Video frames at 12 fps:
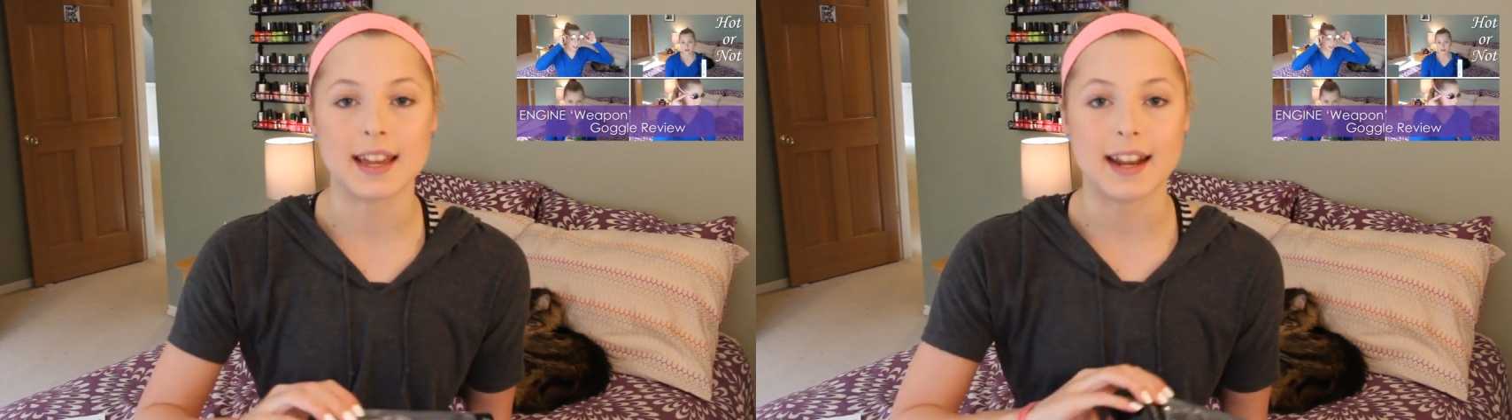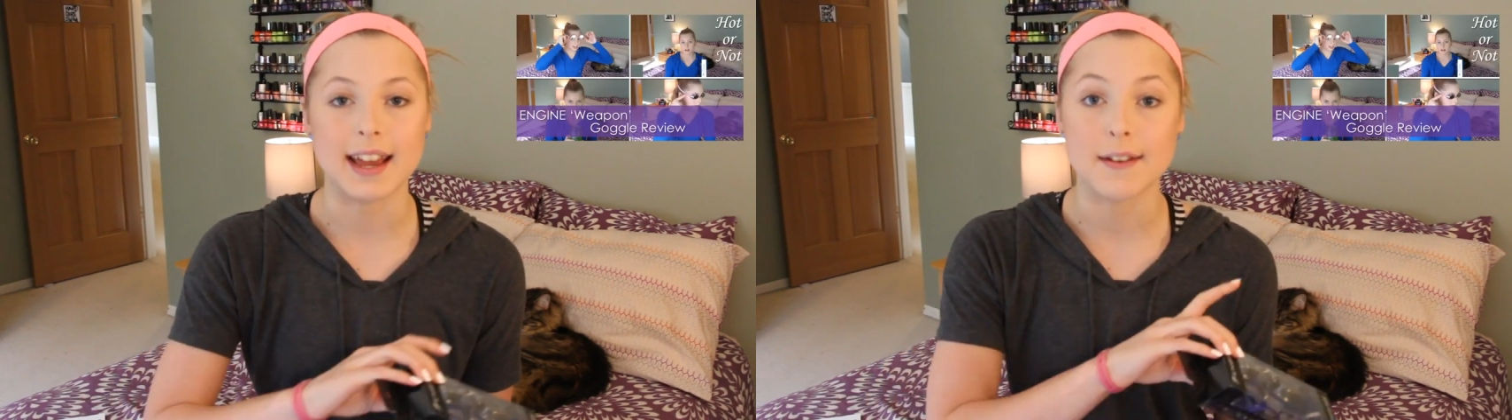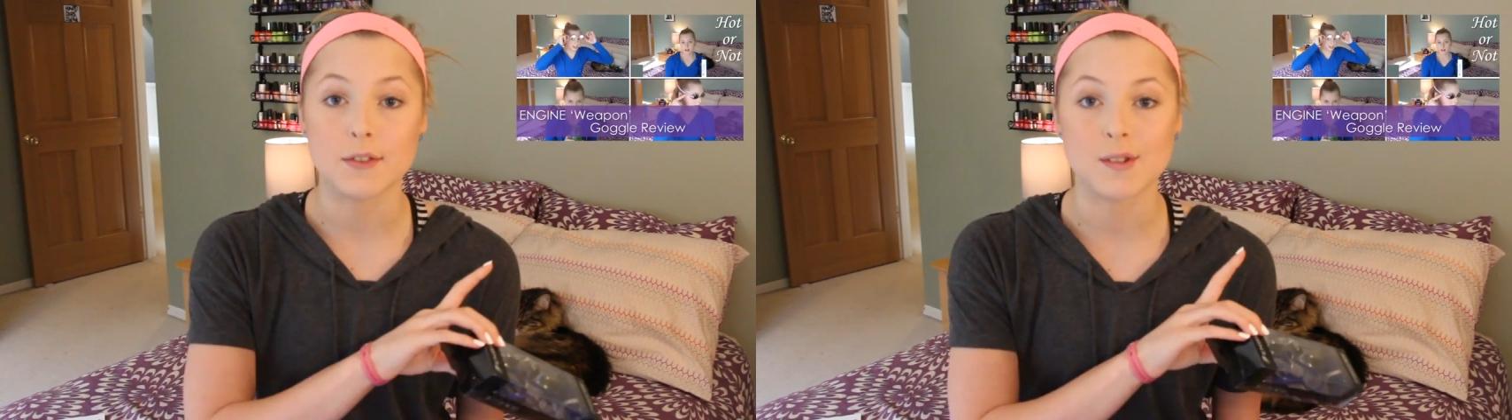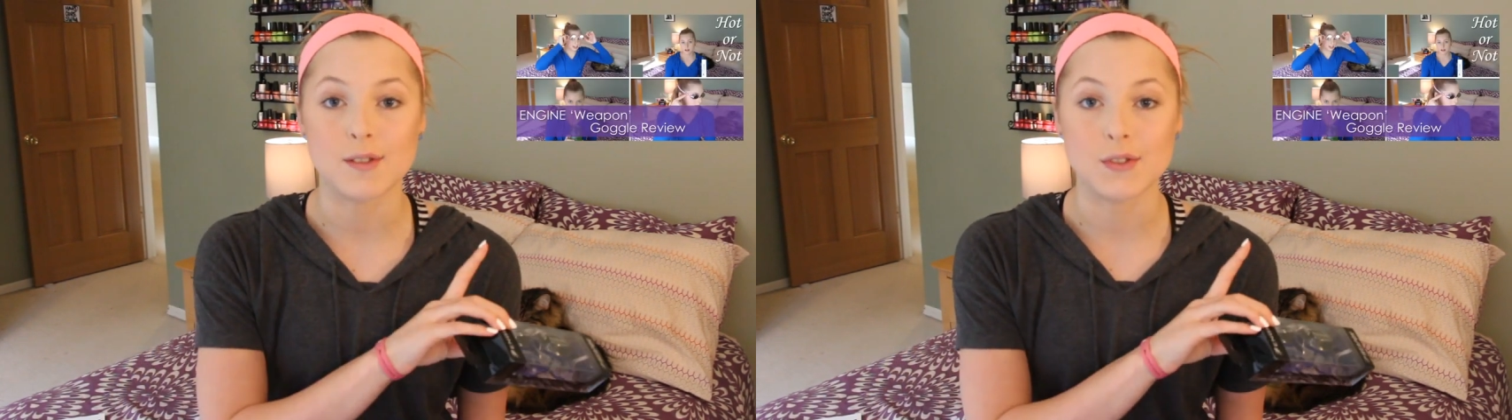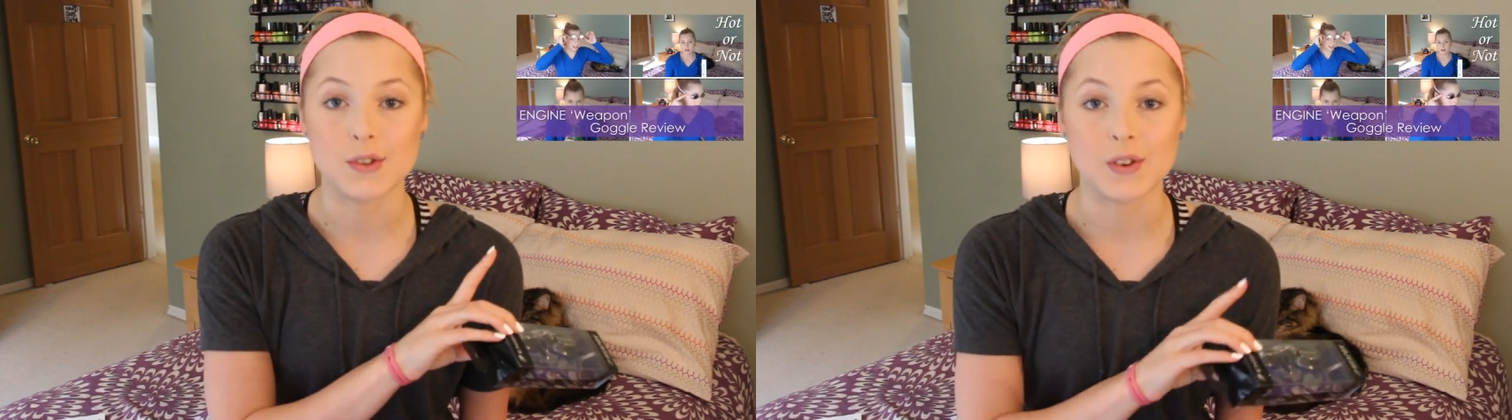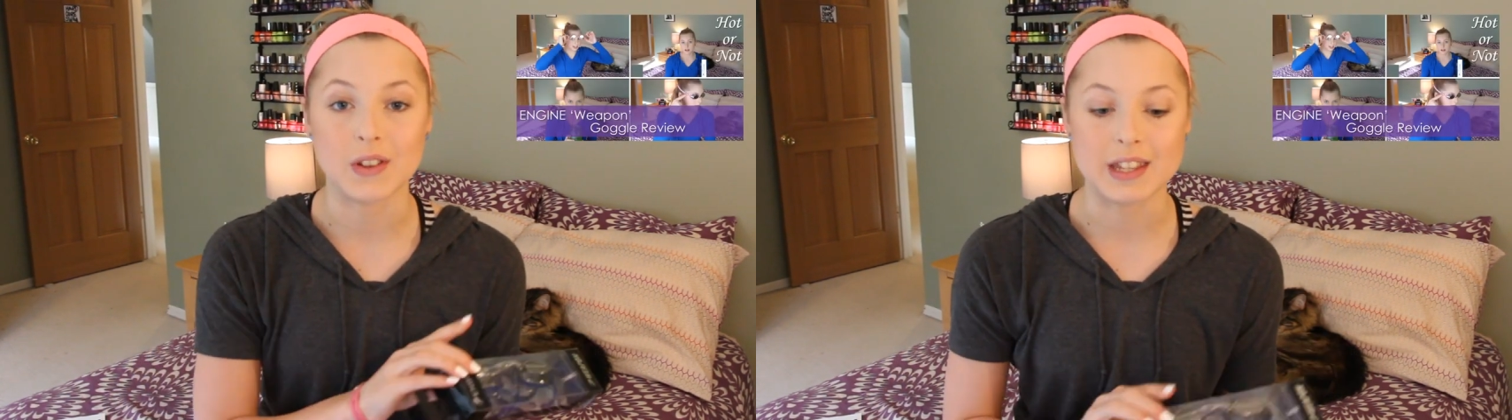and I have a
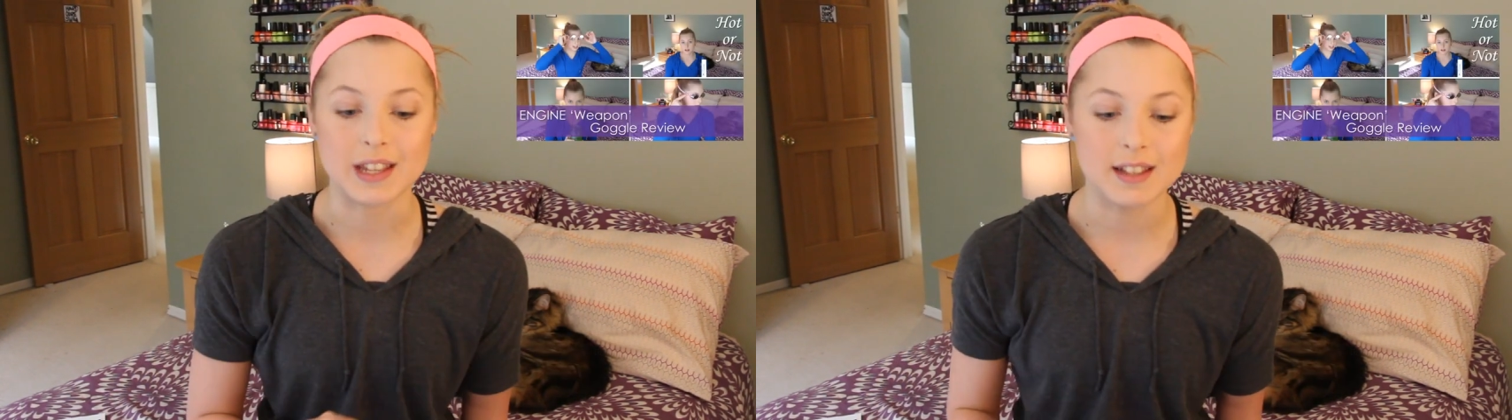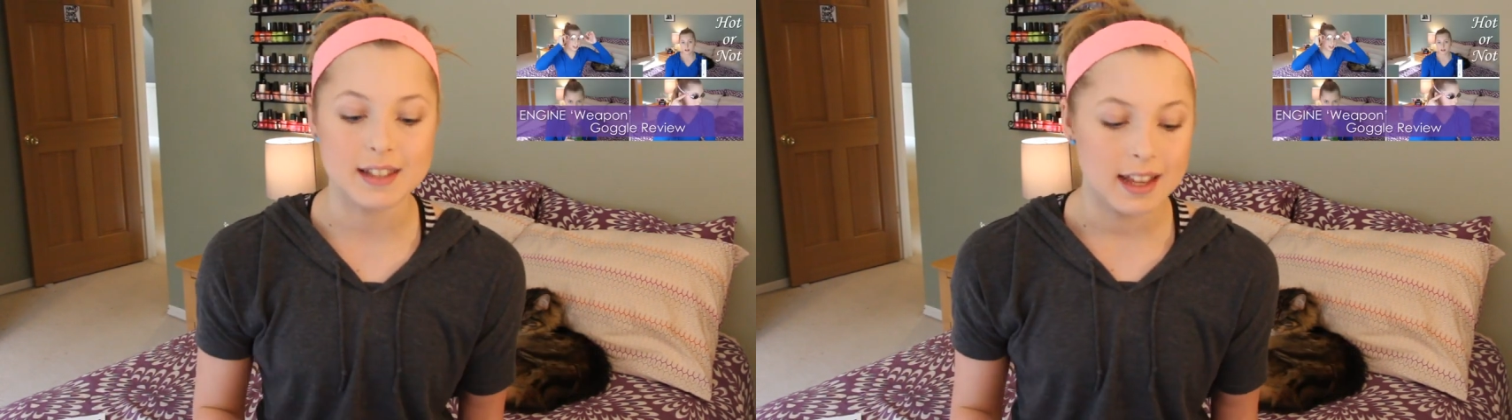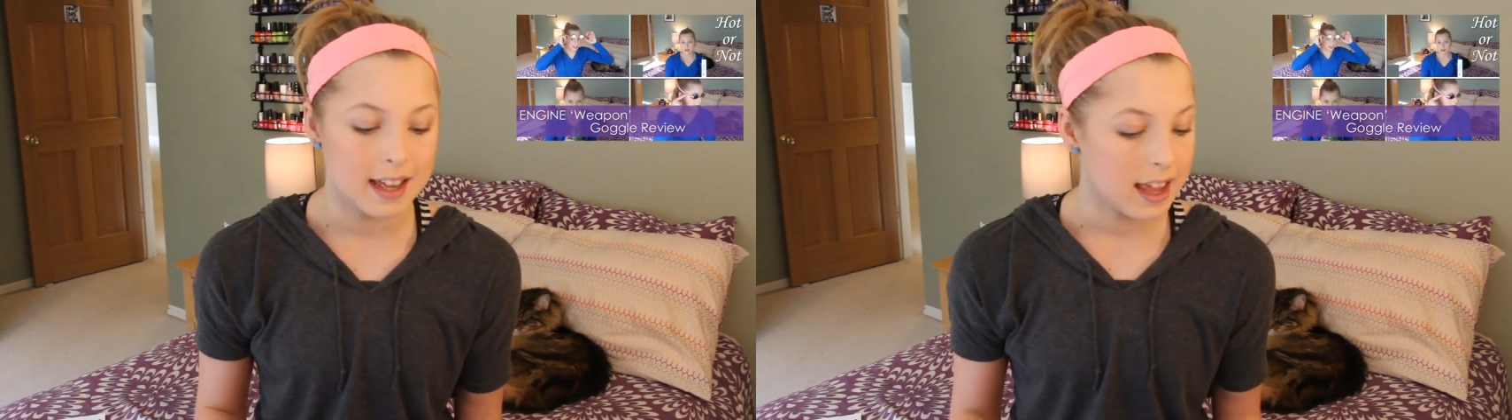review on these.